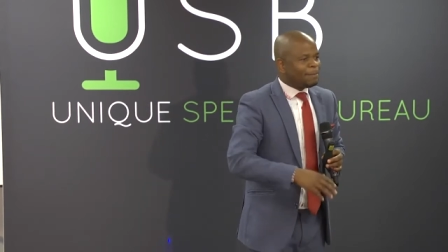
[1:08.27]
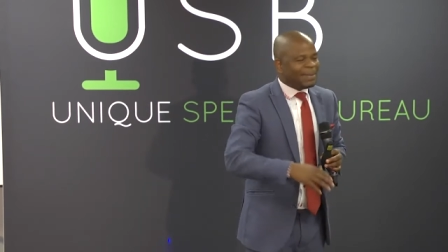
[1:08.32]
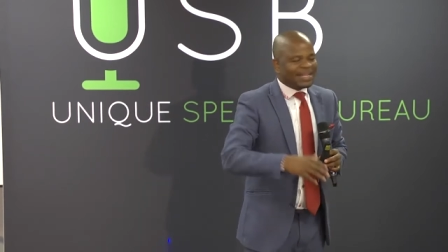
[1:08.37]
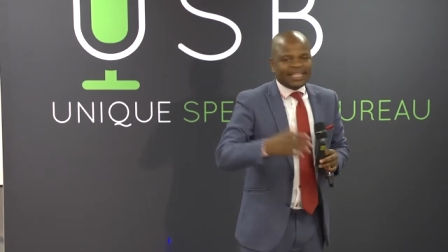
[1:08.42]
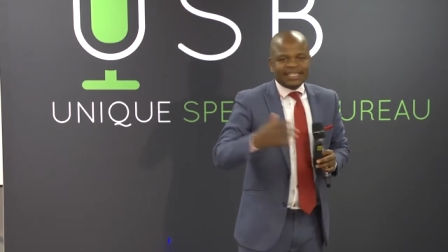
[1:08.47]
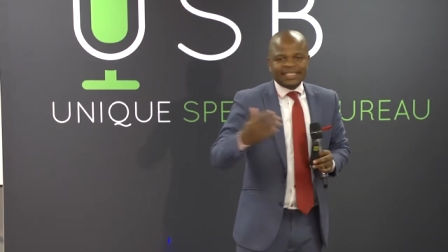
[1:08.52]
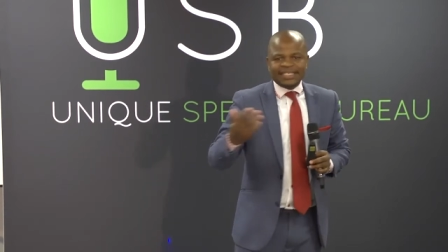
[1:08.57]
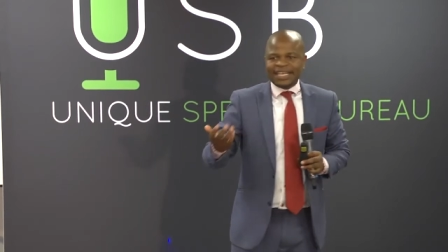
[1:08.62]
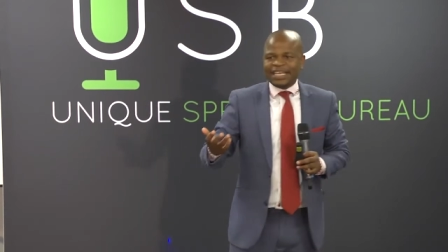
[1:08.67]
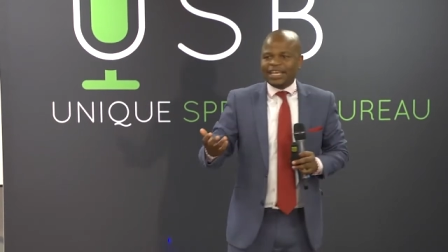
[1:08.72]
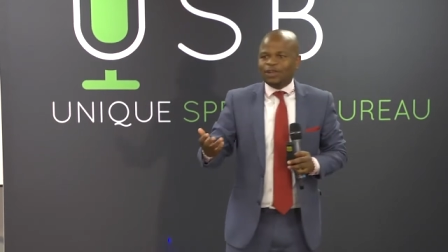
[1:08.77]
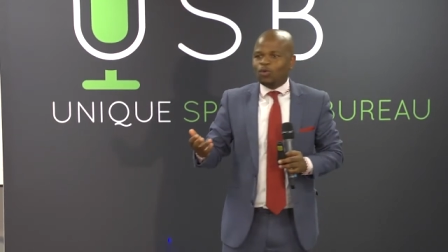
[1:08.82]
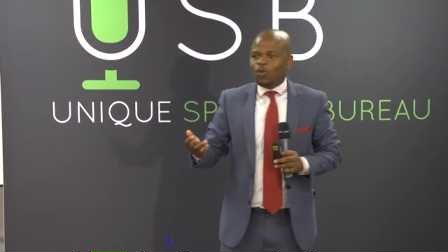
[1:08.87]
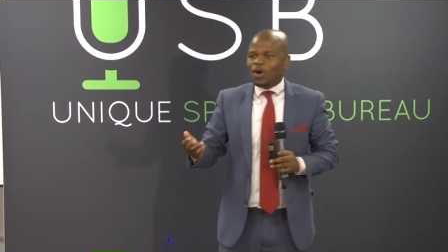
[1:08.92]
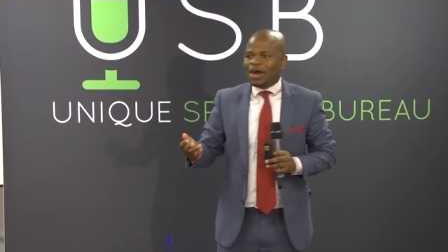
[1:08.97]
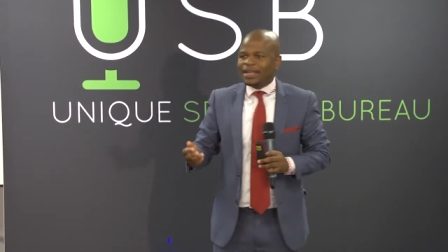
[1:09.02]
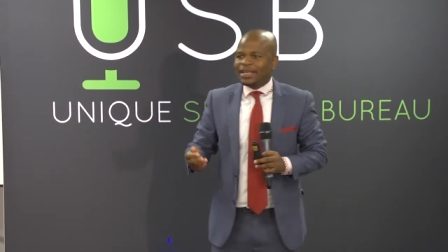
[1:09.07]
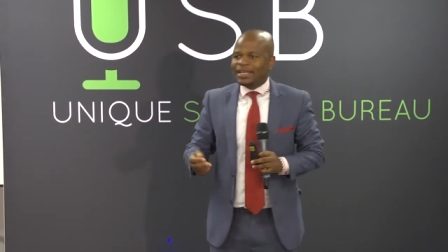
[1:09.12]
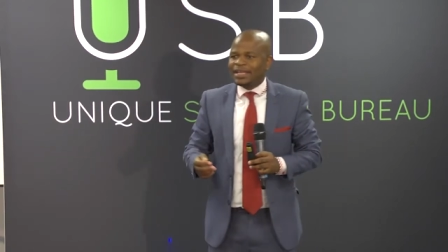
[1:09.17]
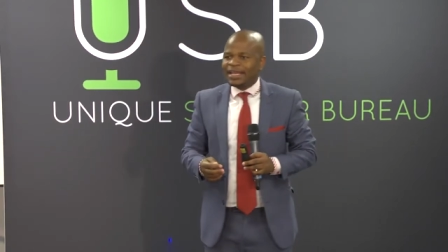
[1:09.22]
But the second
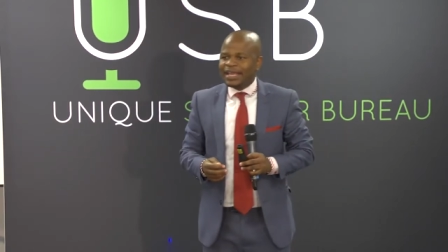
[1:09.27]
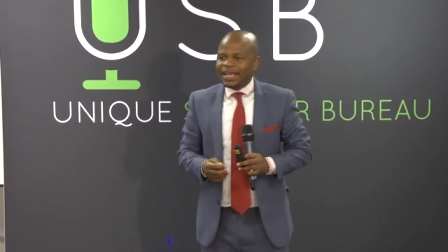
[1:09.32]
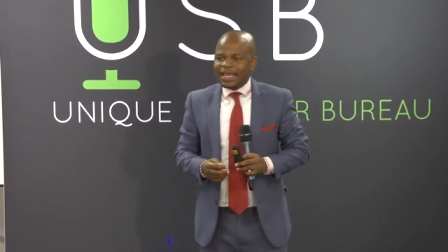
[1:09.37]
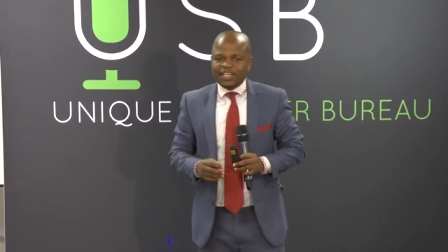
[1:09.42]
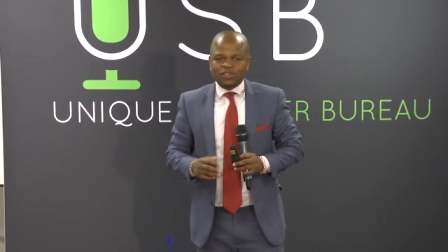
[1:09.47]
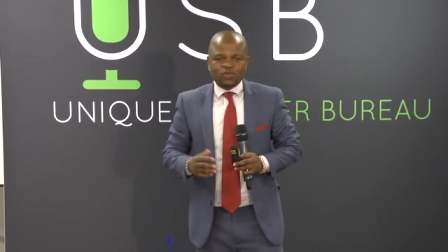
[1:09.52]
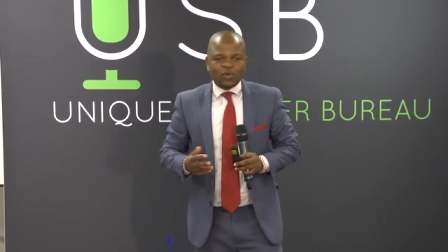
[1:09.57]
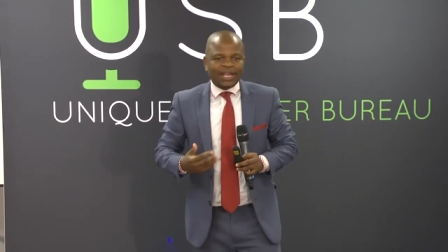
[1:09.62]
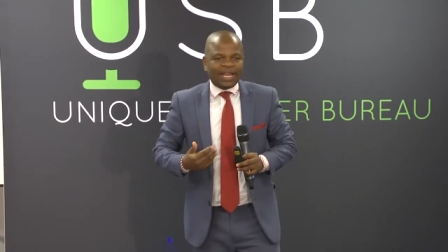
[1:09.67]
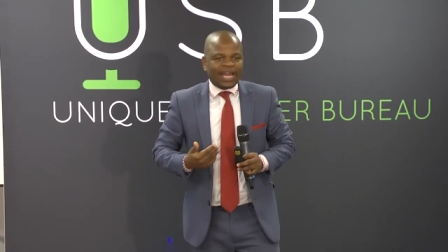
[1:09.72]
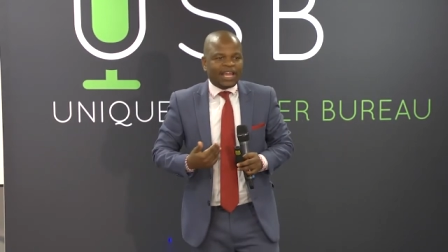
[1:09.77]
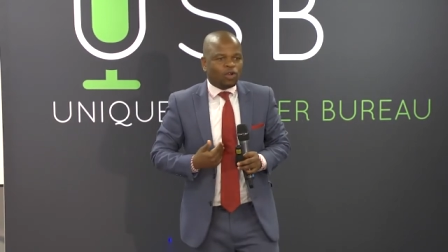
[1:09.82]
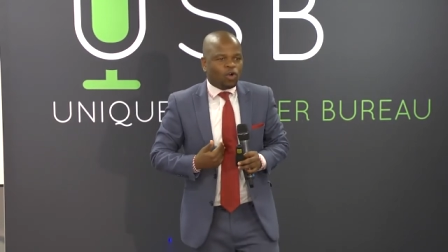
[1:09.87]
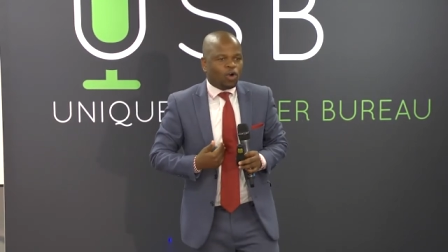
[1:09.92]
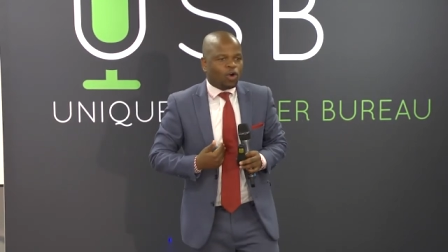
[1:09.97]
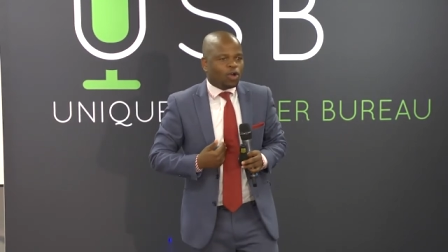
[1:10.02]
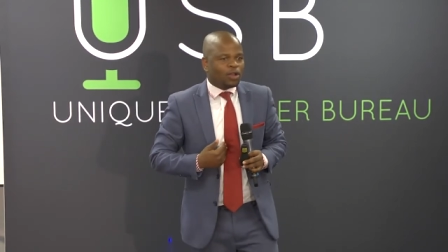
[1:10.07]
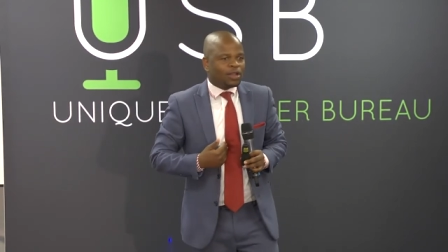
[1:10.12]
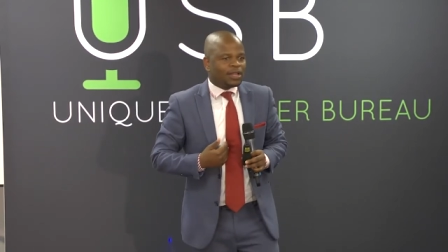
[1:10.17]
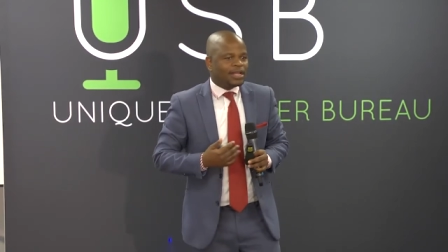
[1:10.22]
one is what I
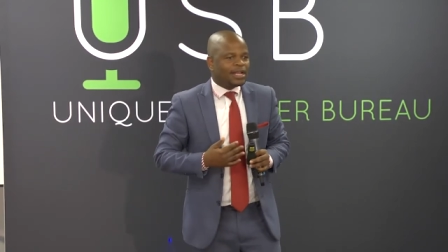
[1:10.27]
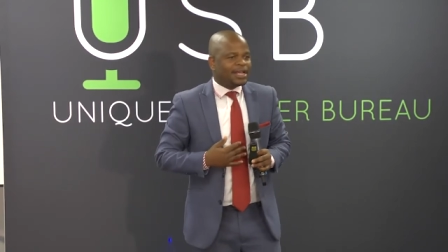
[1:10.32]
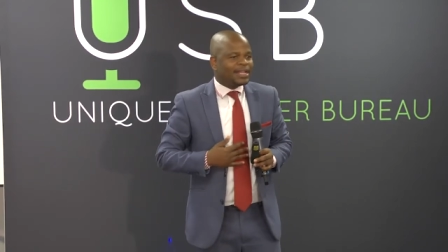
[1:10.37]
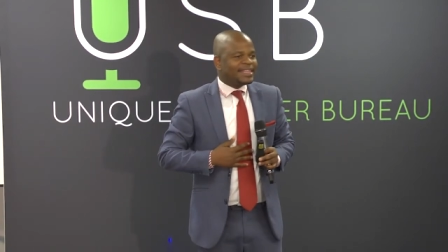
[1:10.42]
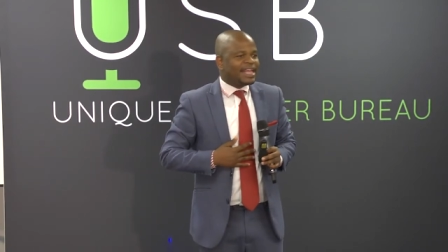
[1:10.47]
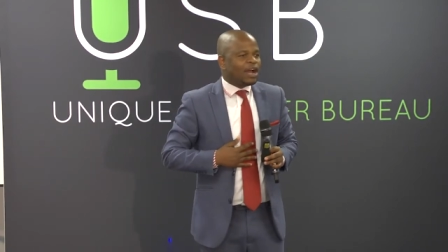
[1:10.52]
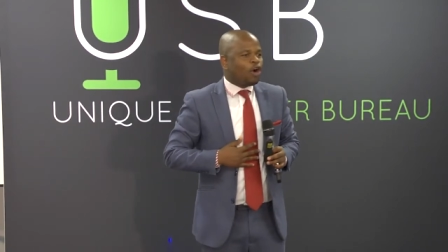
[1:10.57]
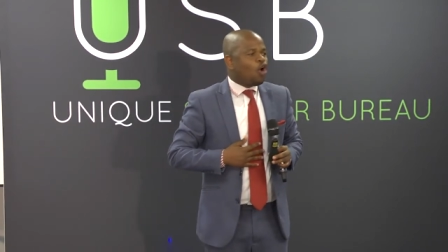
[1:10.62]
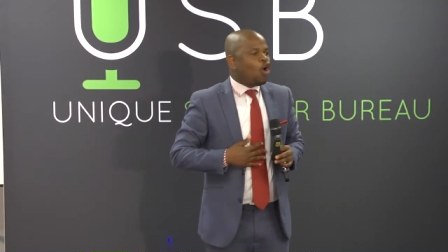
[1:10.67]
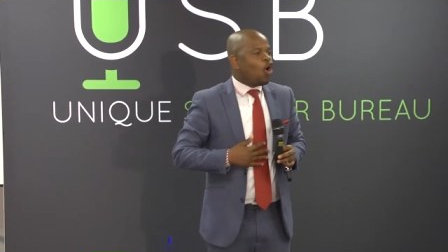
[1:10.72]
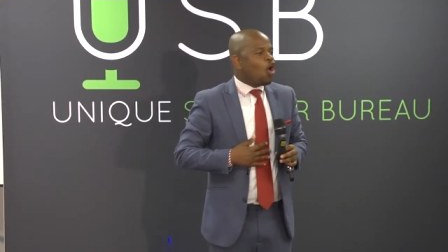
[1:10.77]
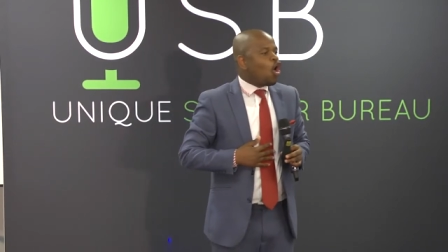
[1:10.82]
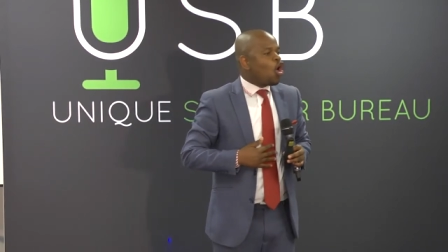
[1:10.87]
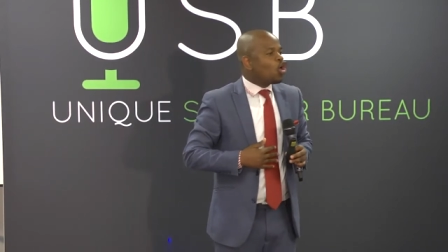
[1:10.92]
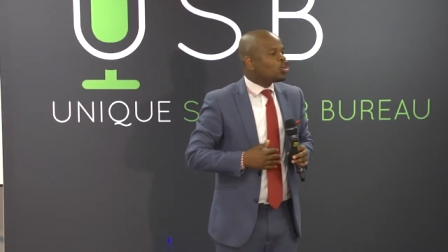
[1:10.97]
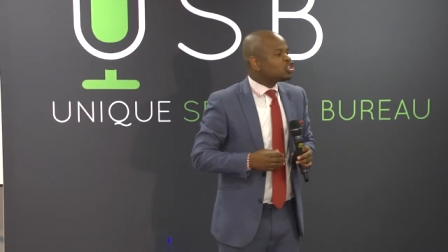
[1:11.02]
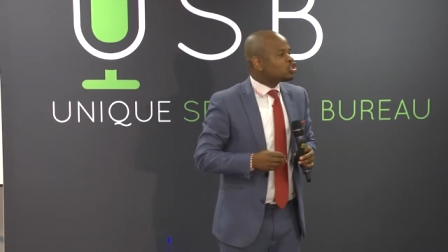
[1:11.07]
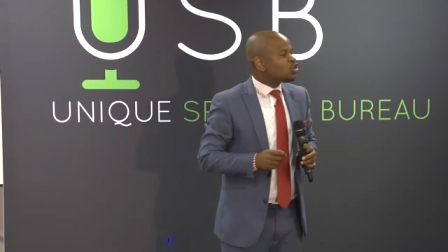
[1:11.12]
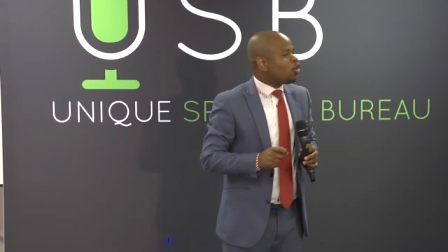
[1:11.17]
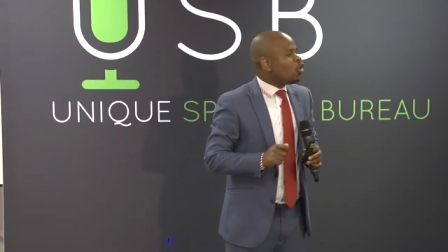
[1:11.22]
call the
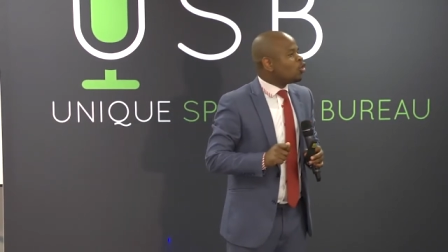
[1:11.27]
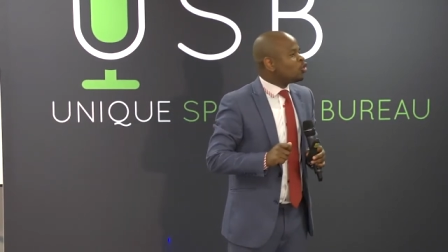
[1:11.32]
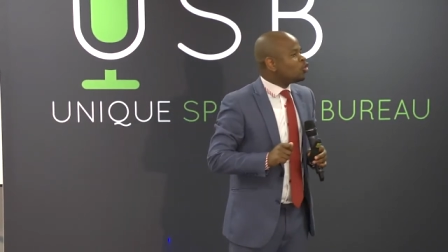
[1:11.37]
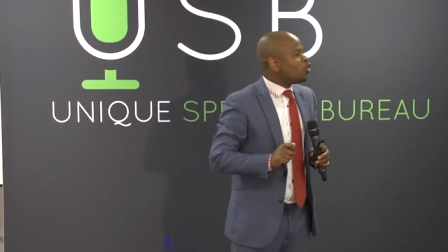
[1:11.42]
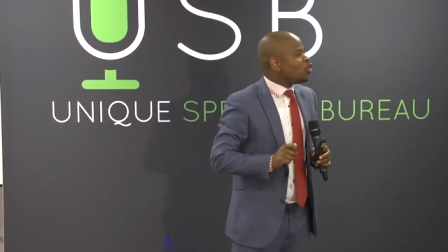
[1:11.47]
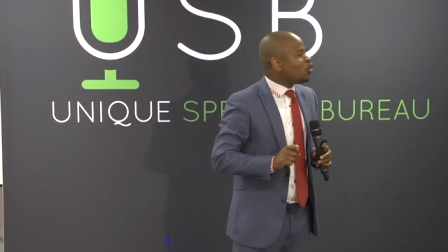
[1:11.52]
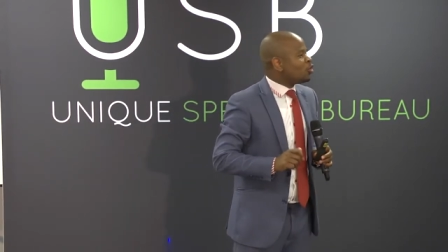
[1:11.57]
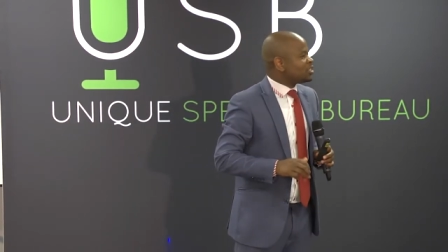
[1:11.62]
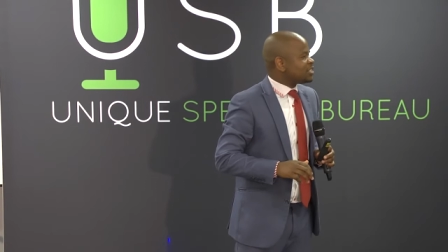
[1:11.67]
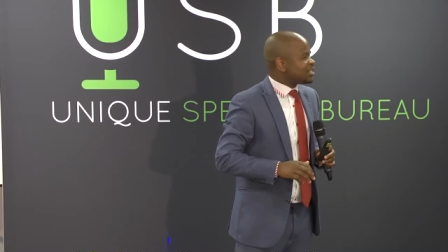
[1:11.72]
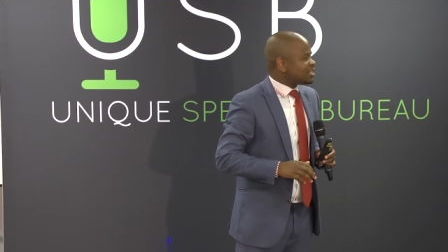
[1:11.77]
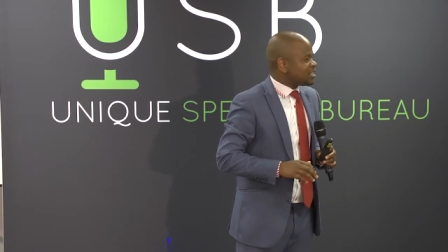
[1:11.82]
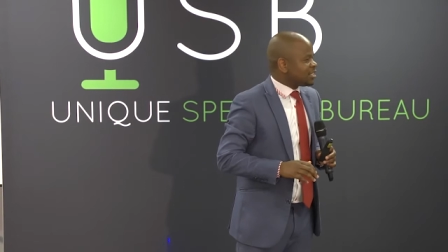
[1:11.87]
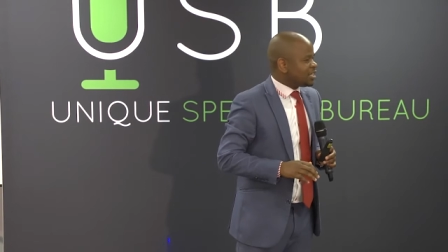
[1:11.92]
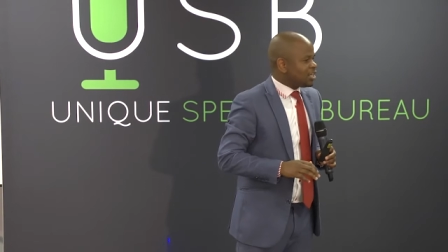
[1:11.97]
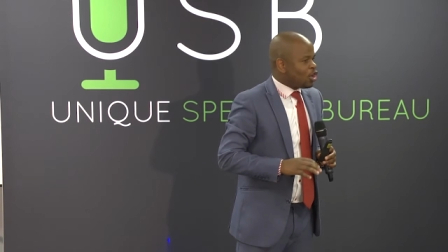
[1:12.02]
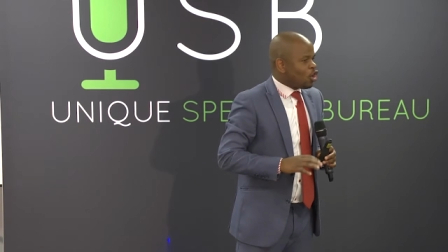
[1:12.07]
hot or not.